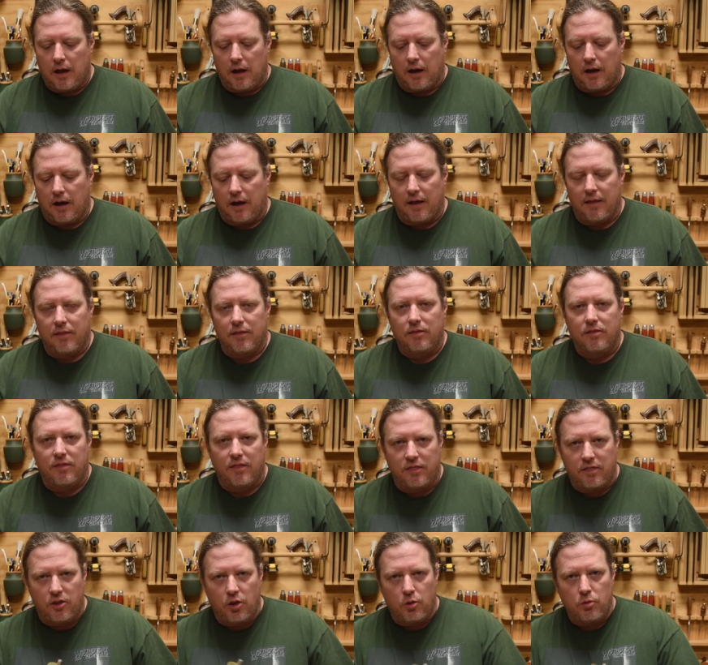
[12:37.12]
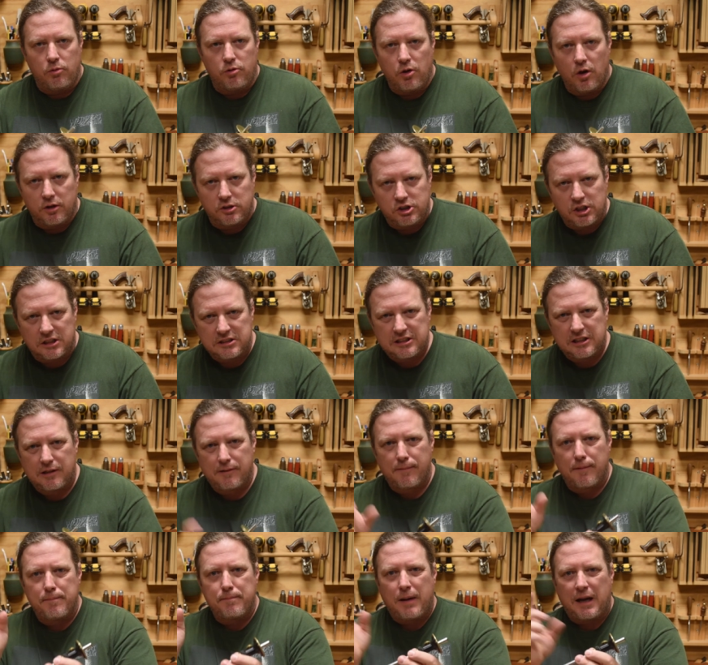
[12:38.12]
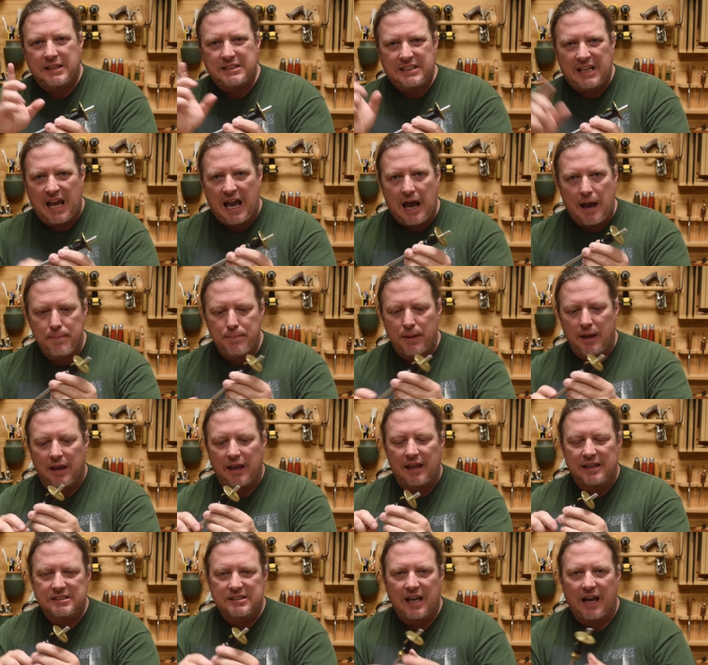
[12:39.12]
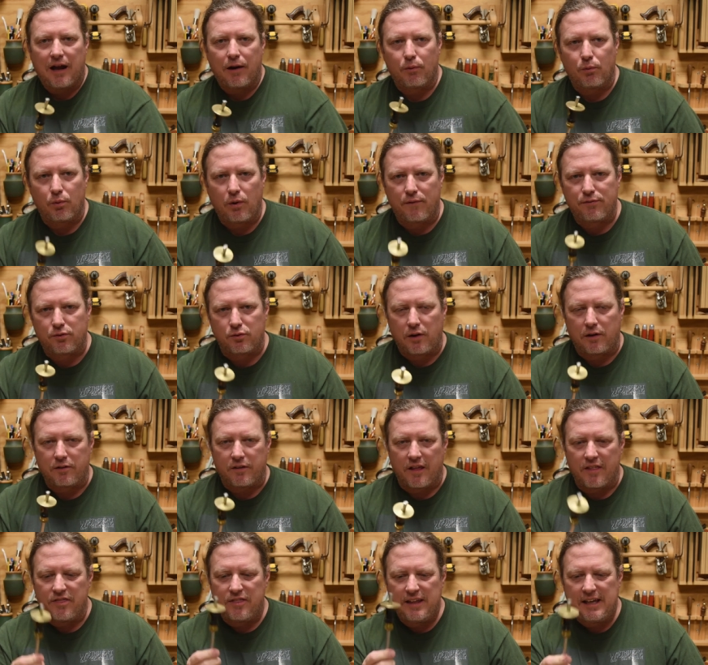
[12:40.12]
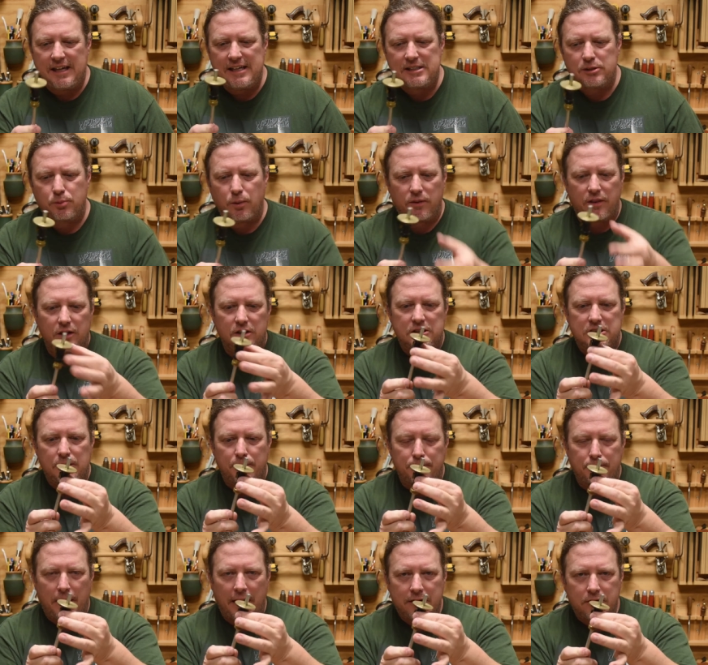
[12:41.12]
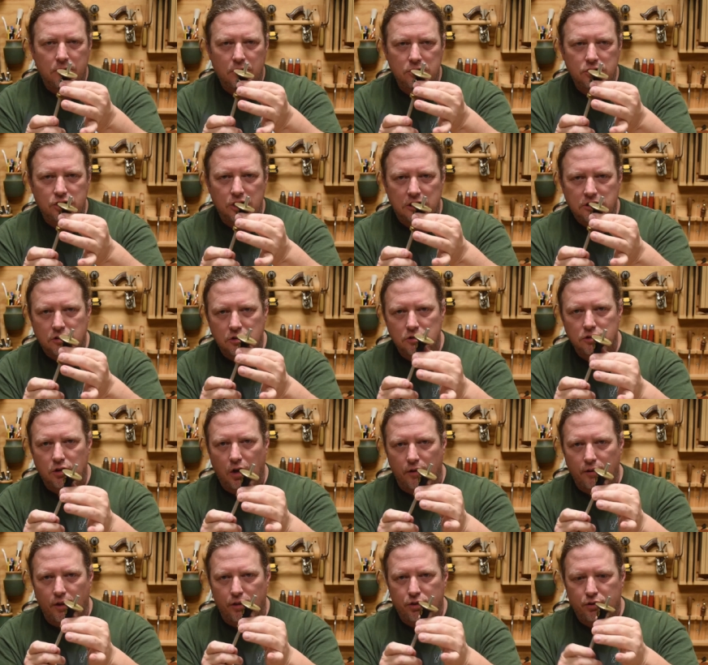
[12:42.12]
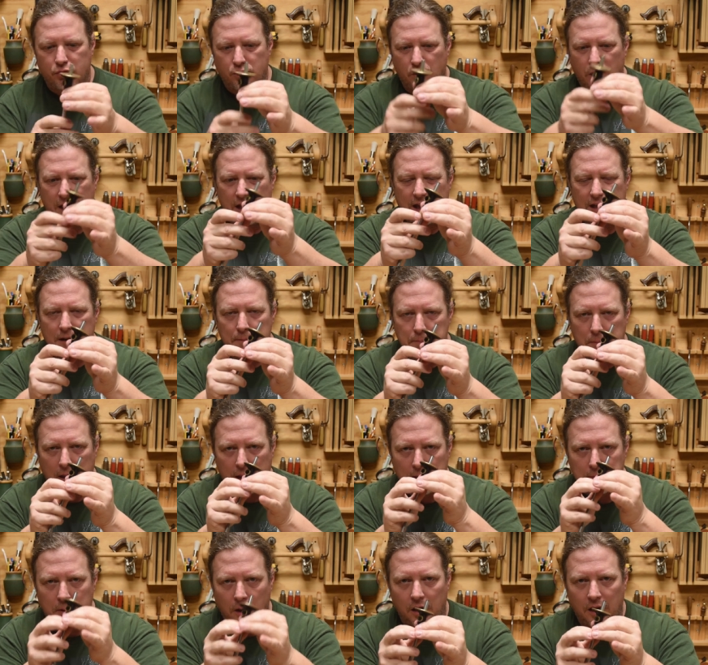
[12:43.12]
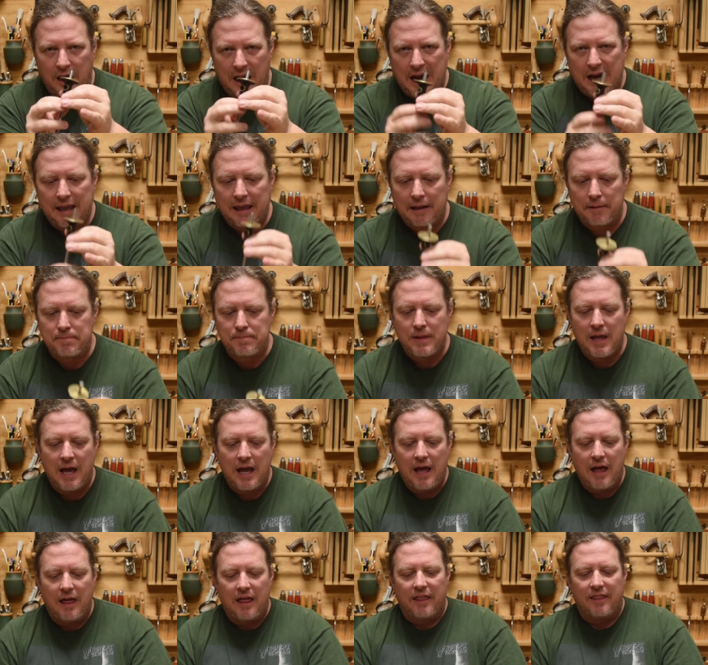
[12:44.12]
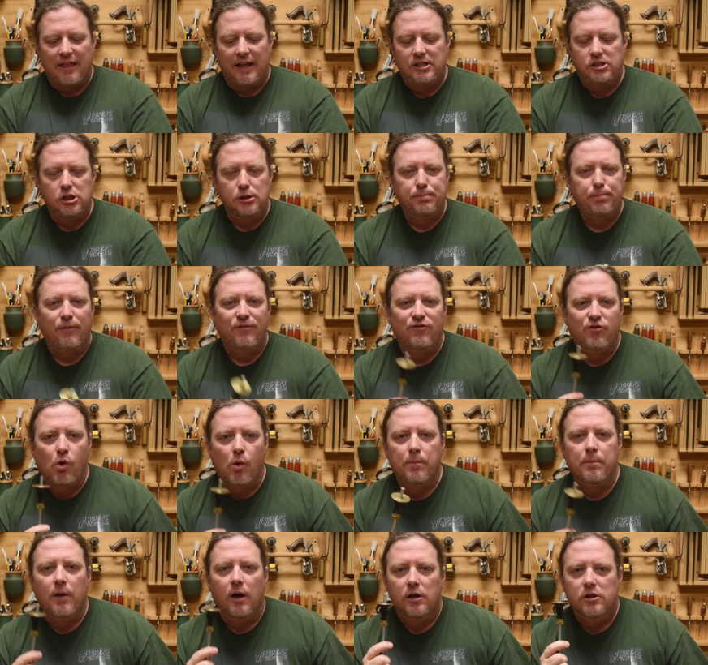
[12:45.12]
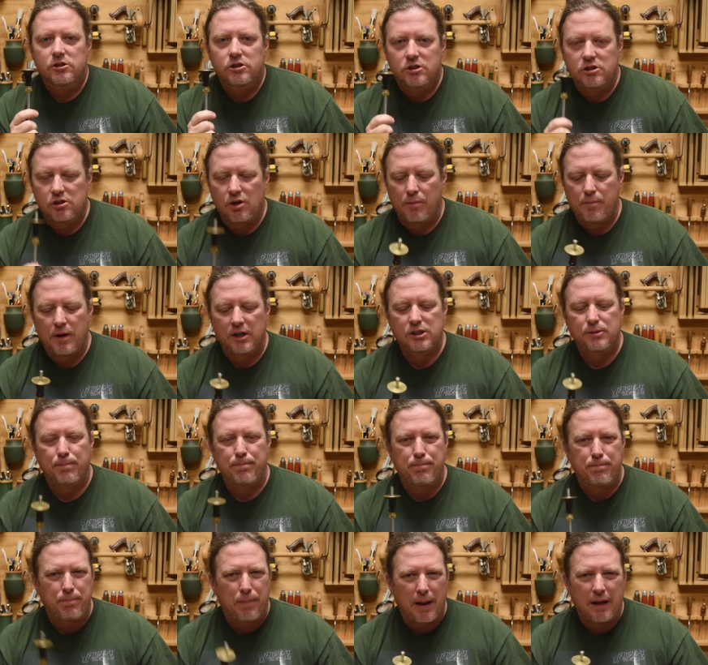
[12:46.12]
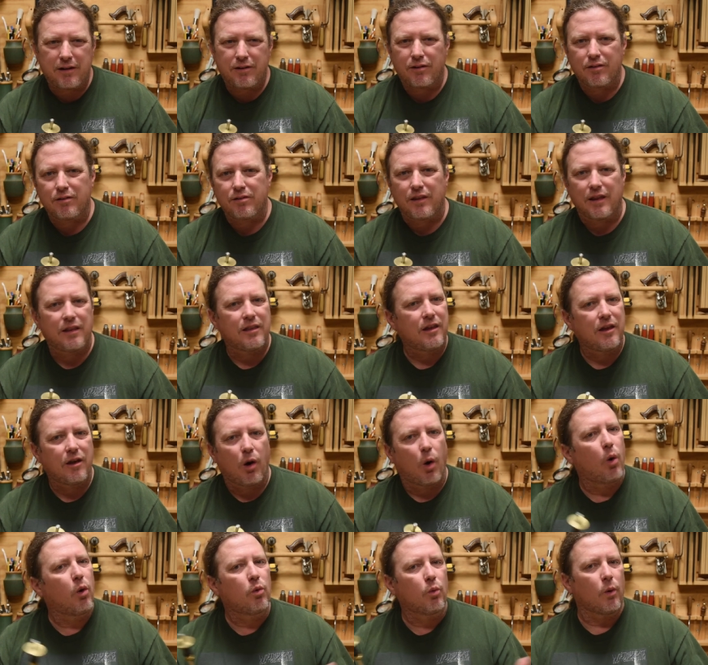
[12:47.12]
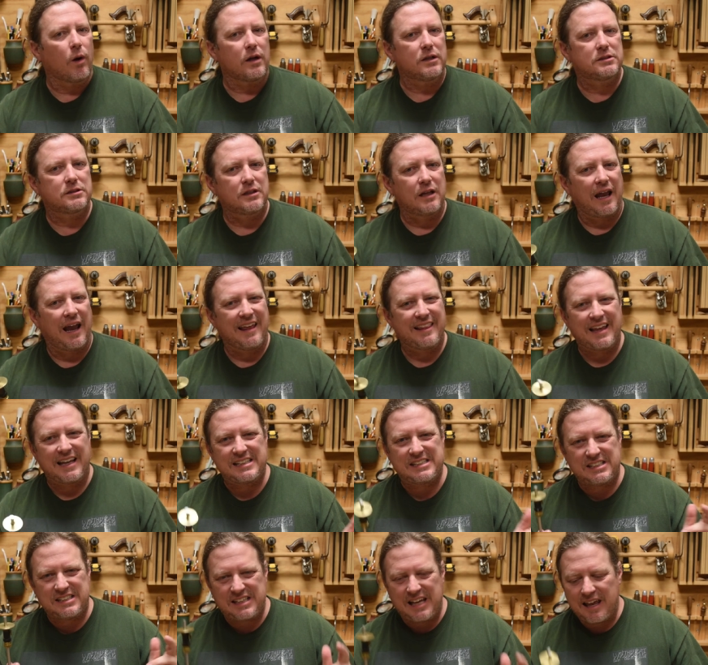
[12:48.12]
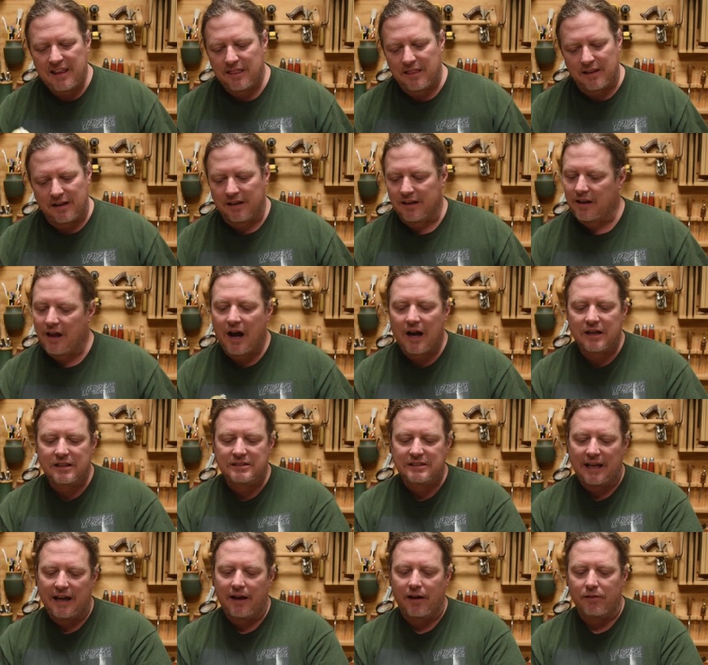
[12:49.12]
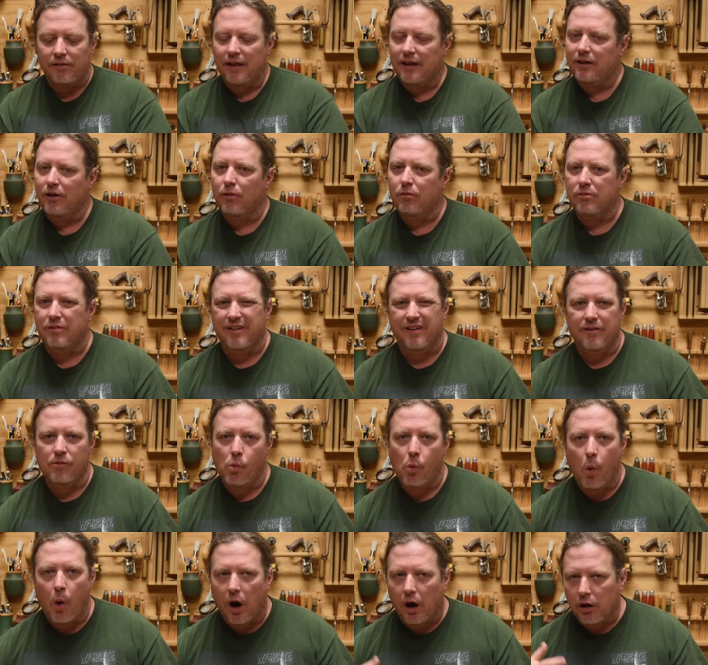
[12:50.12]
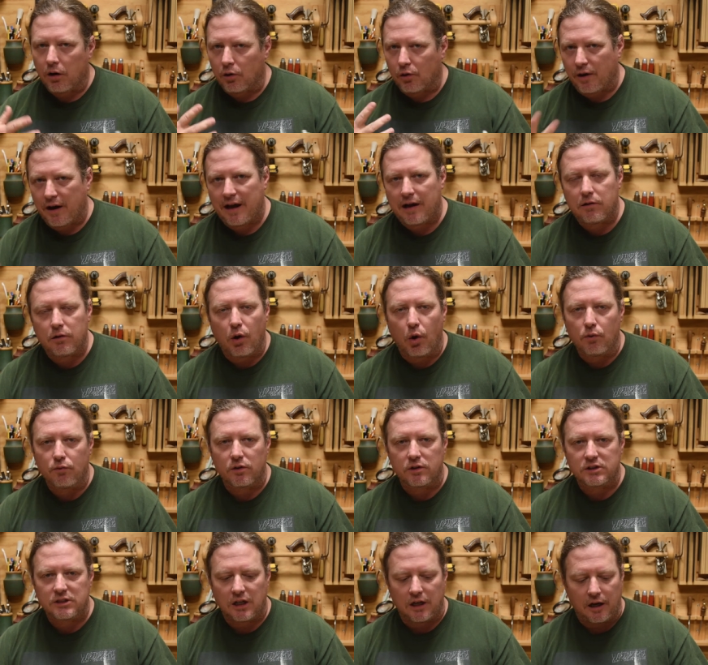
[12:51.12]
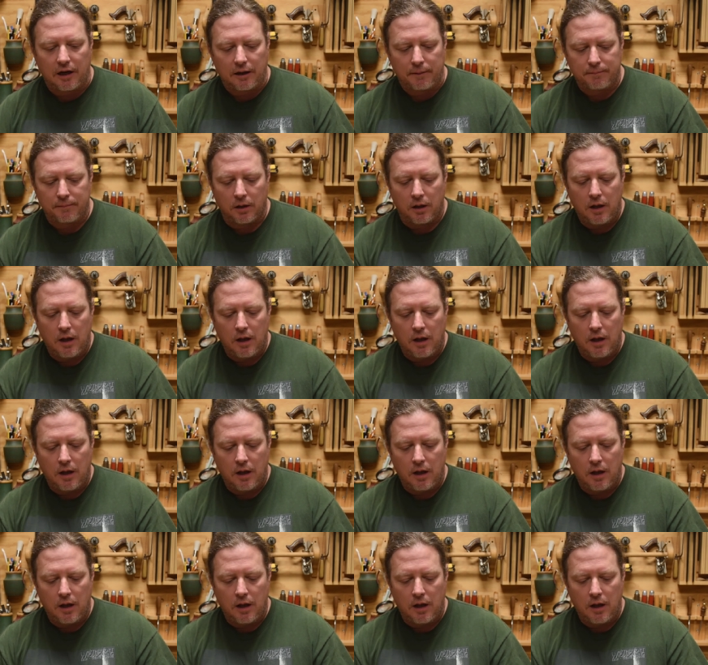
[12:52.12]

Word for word: Uh, you, you adjusted them by tapping, and it's kind of rough around it. These, with the micro adjusters on the thread and being able to lock it, they just perform so much better than the old ones, and they stay locked down. They don't waddle out over time.